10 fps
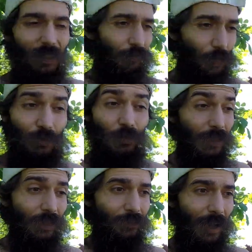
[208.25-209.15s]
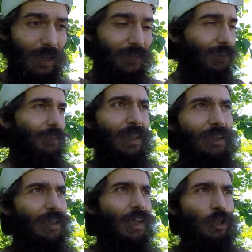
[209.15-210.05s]
if you're really fast,
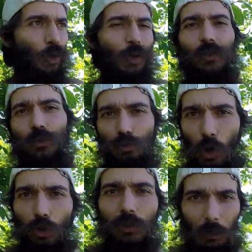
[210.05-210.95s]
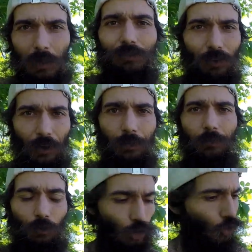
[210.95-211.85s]
then going on the road can be fun,
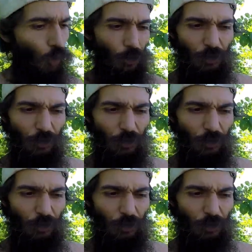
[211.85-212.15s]
for sure.